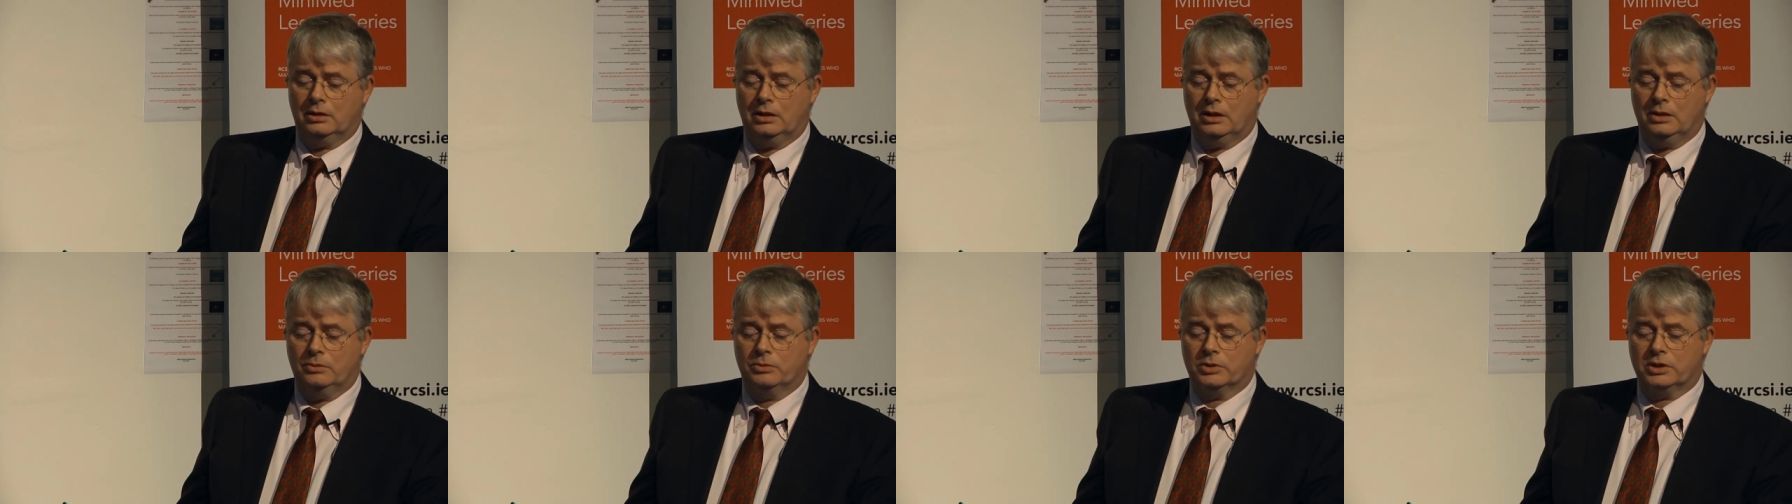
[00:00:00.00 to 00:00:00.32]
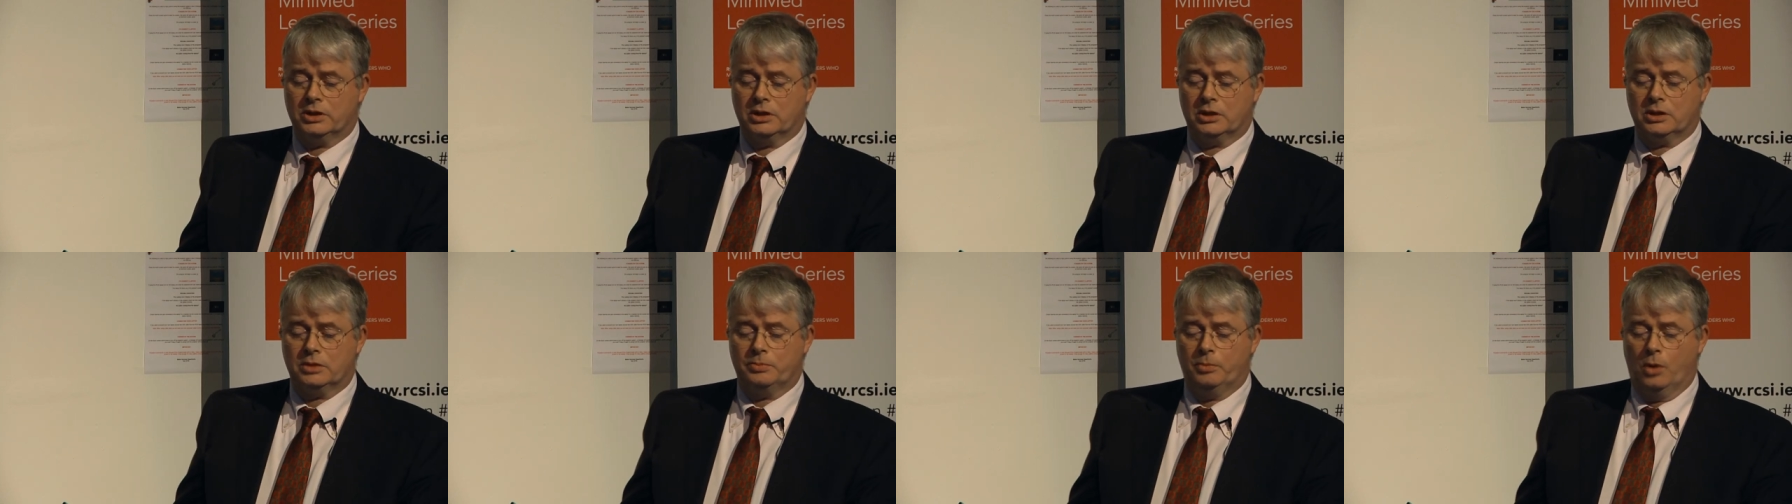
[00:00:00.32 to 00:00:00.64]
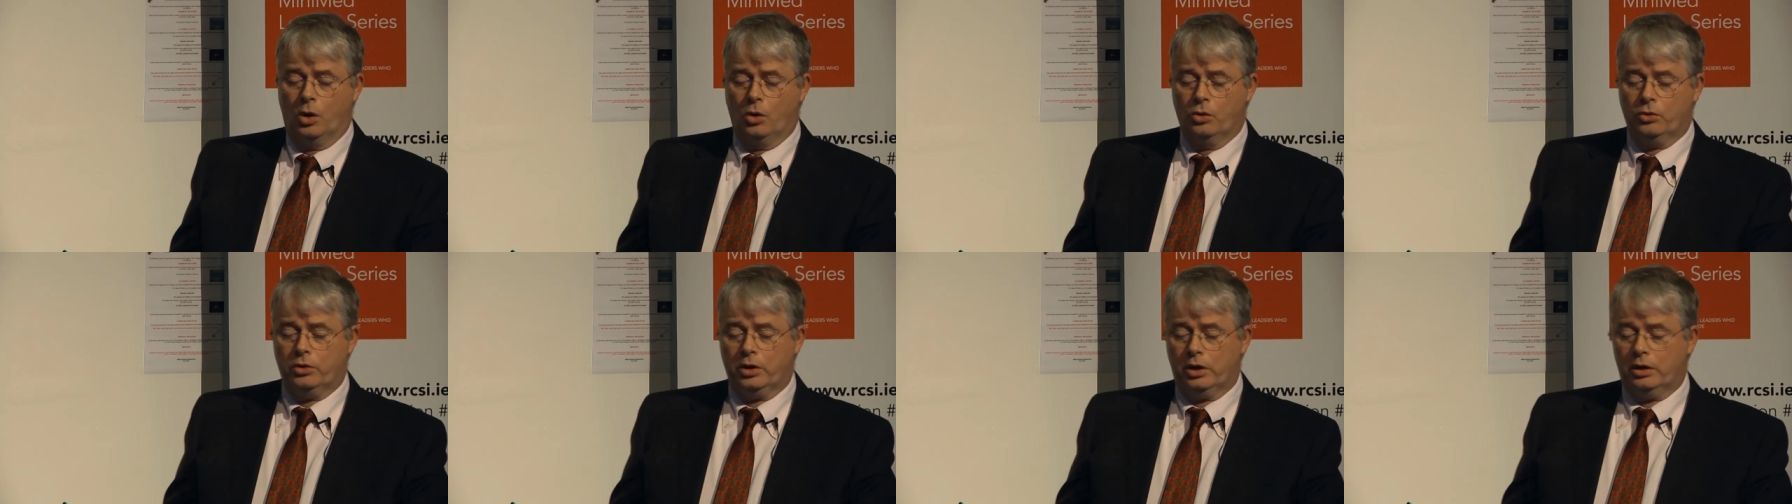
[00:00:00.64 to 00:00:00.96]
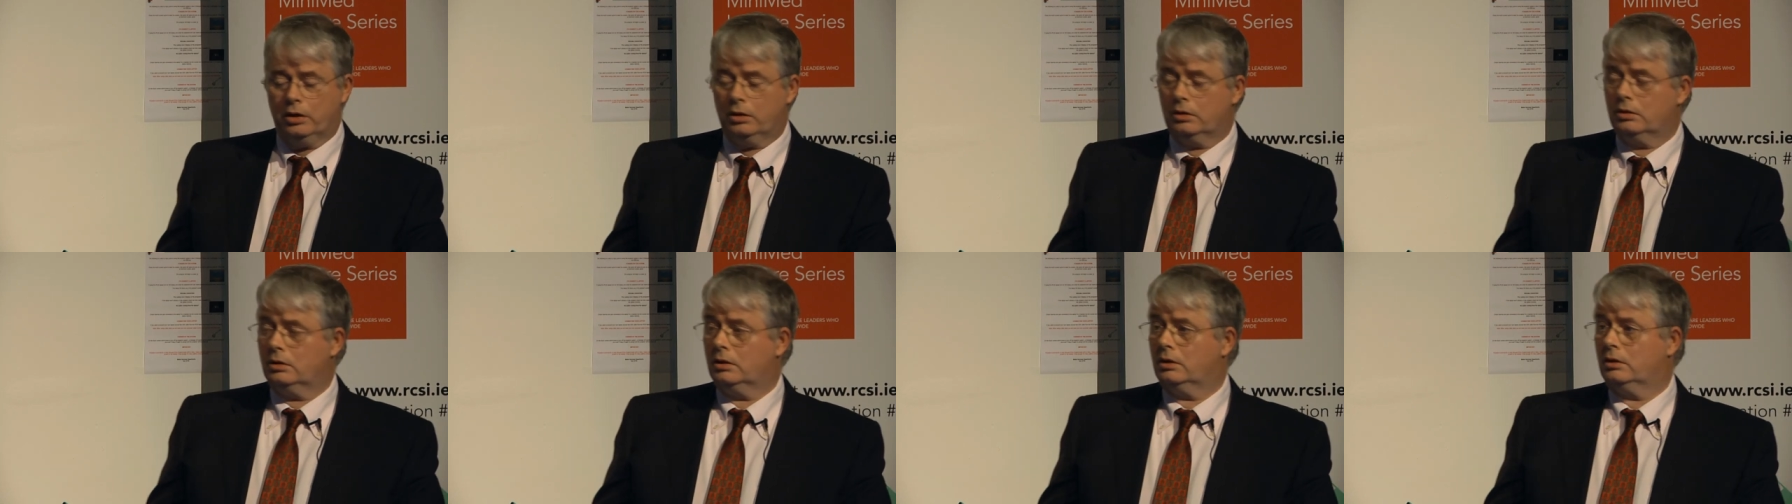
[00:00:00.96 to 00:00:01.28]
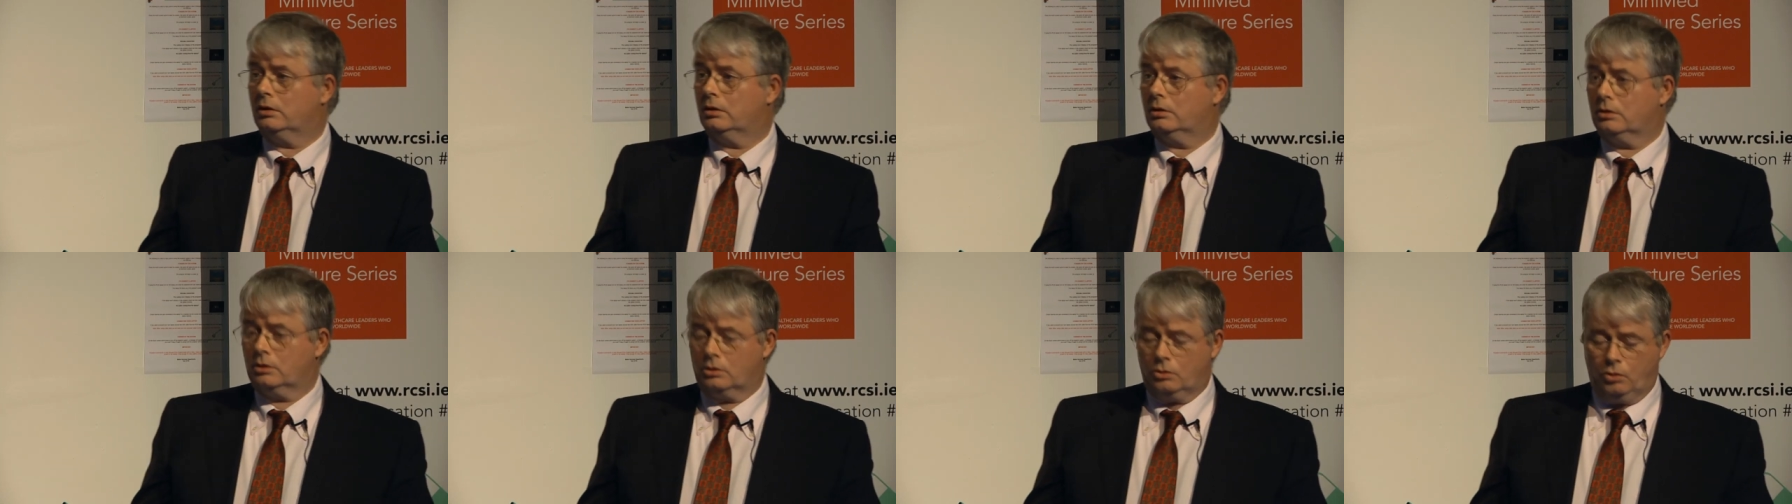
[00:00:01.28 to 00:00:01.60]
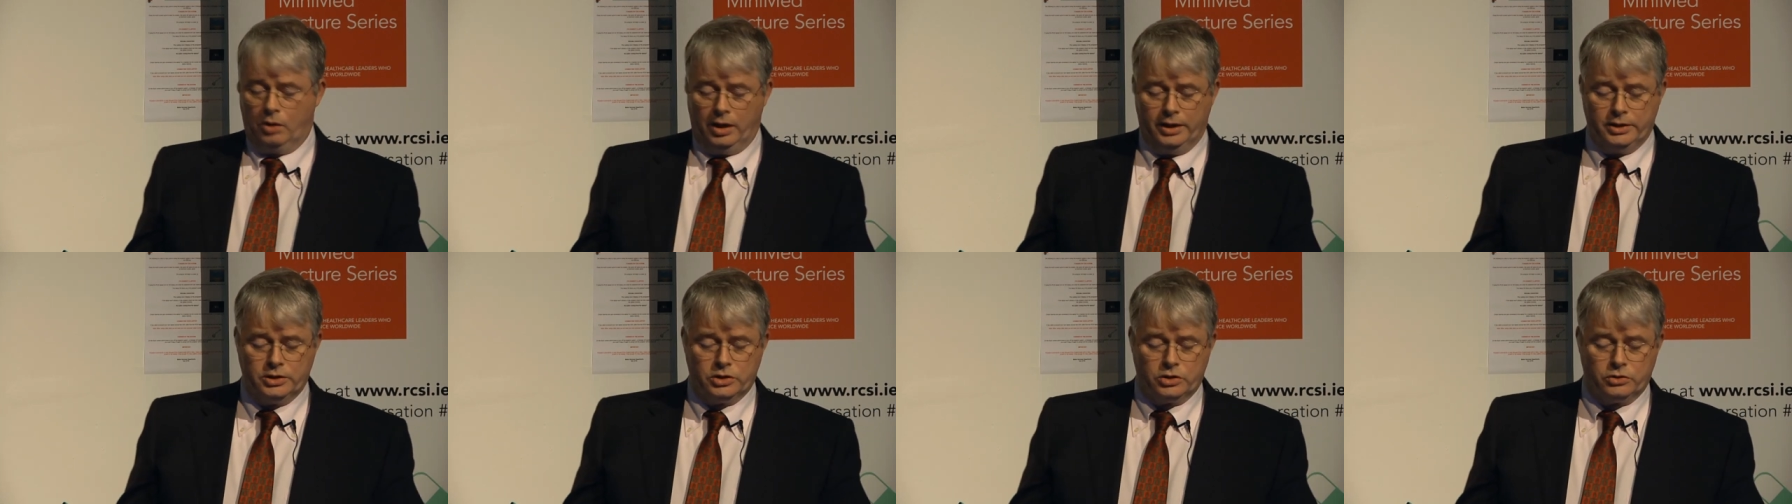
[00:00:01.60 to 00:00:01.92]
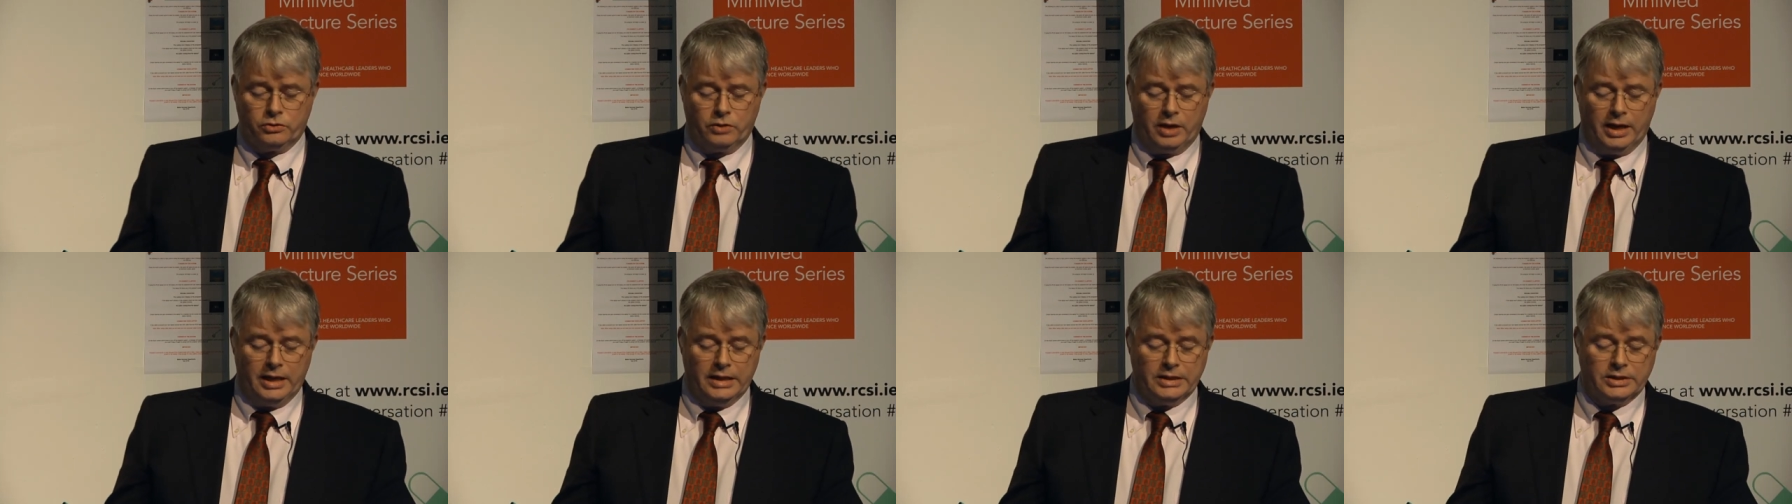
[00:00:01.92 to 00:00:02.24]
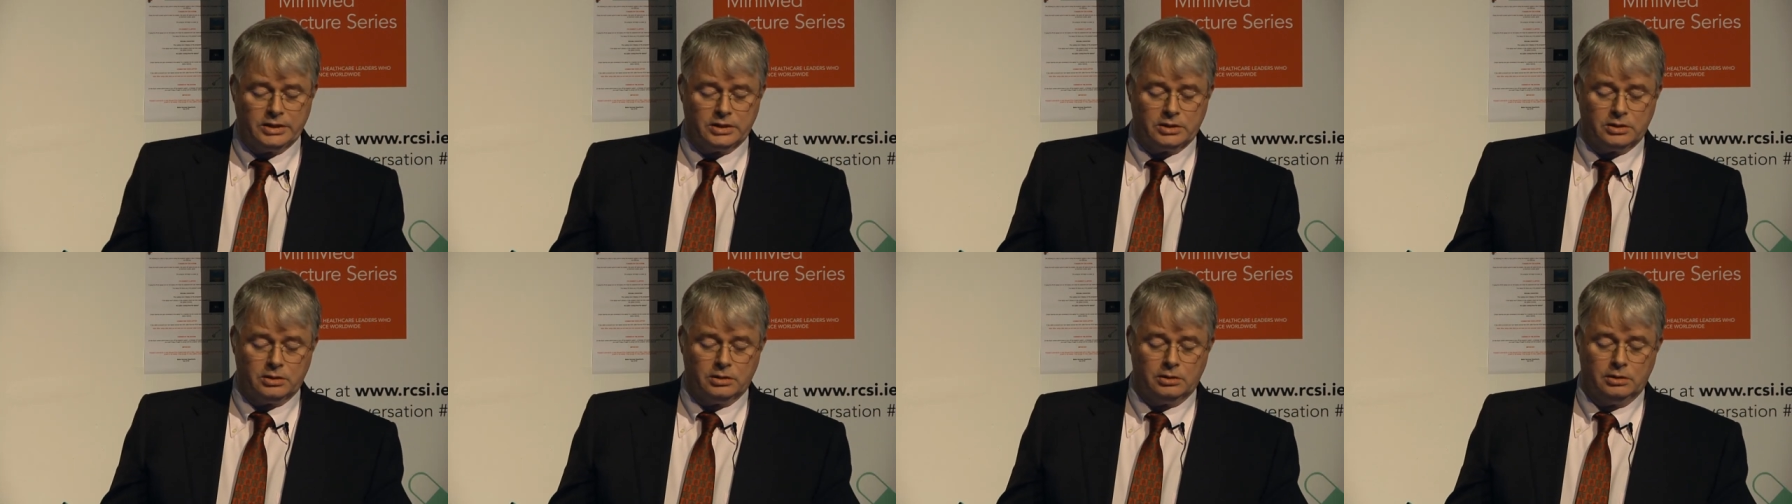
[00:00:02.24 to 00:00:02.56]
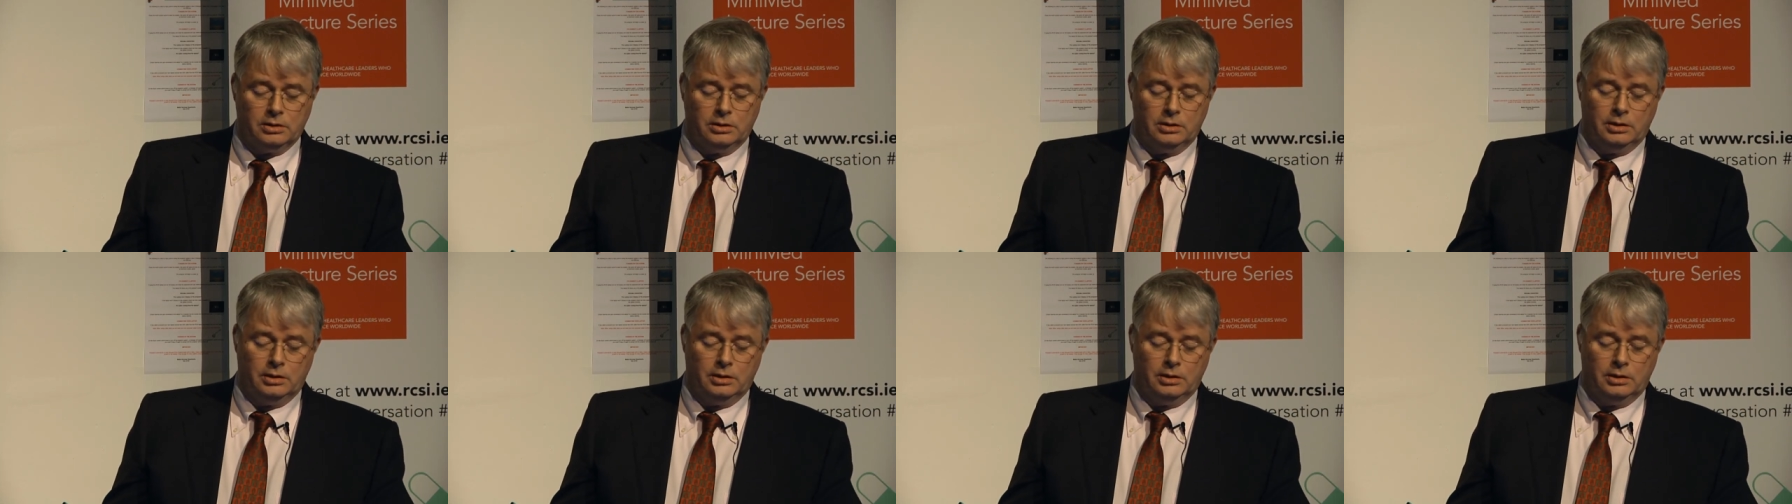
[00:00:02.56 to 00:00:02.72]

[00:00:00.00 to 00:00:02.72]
He was a smoker, quite stressed,